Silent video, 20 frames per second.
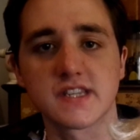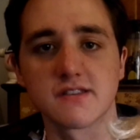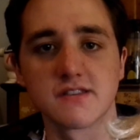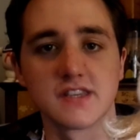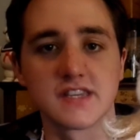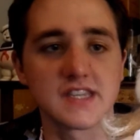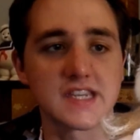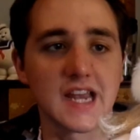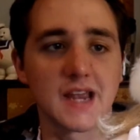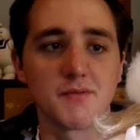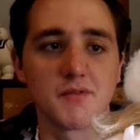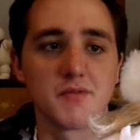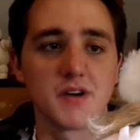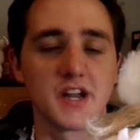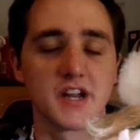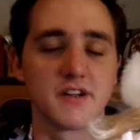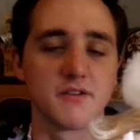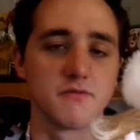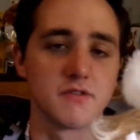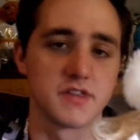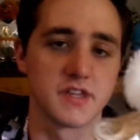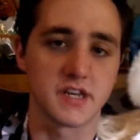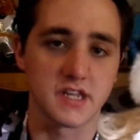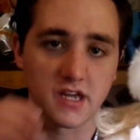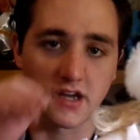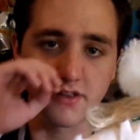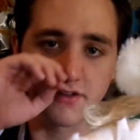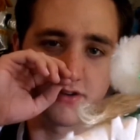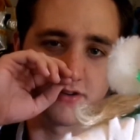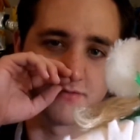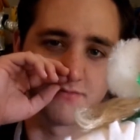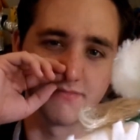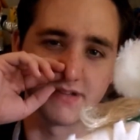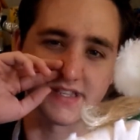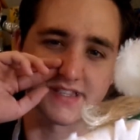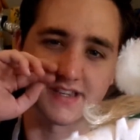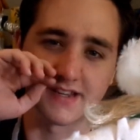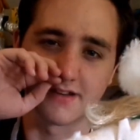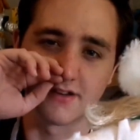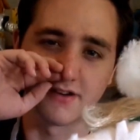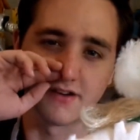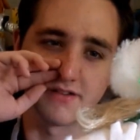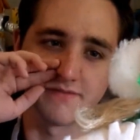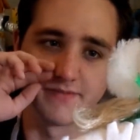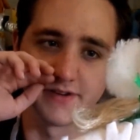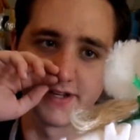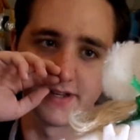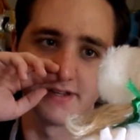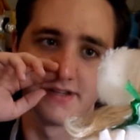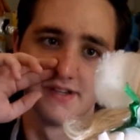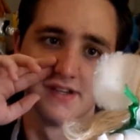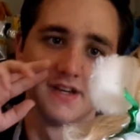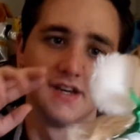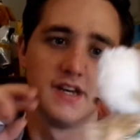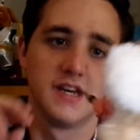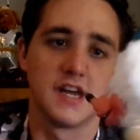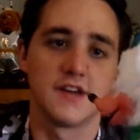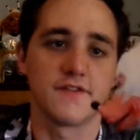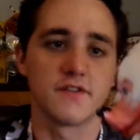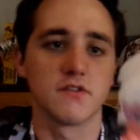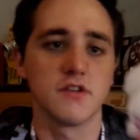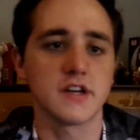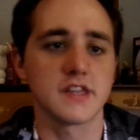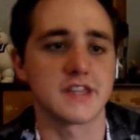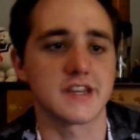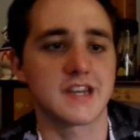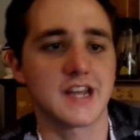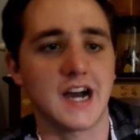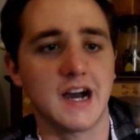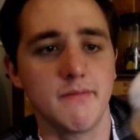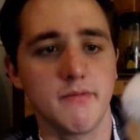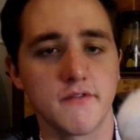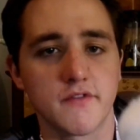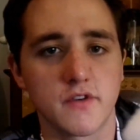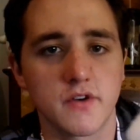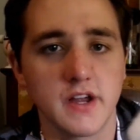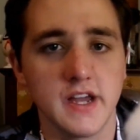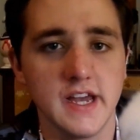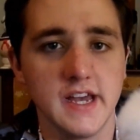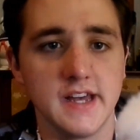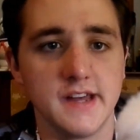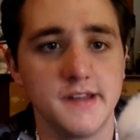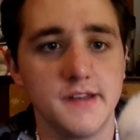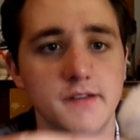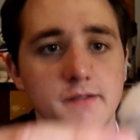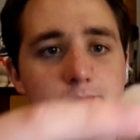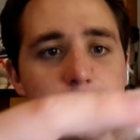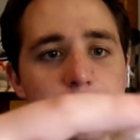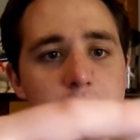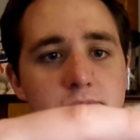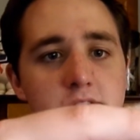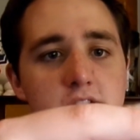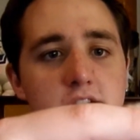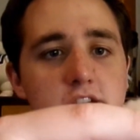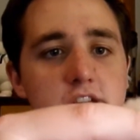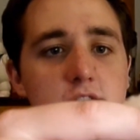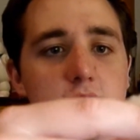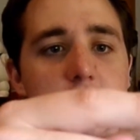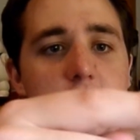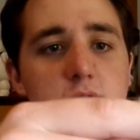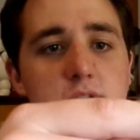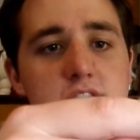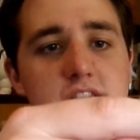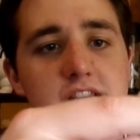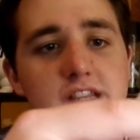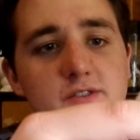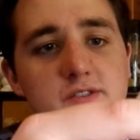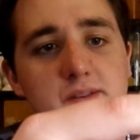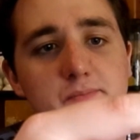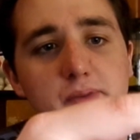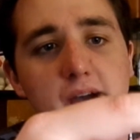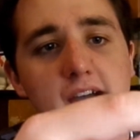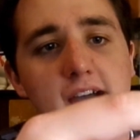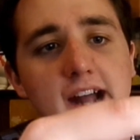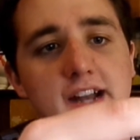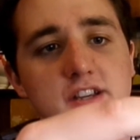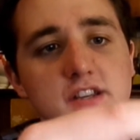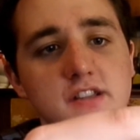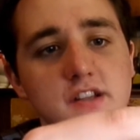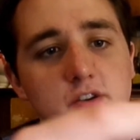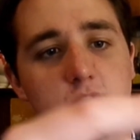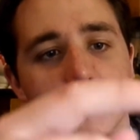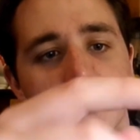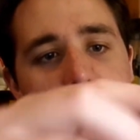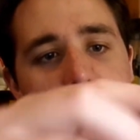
the same with any other Mitzi doll, but if you look at the top of her head, you'll notice that there's a patch there with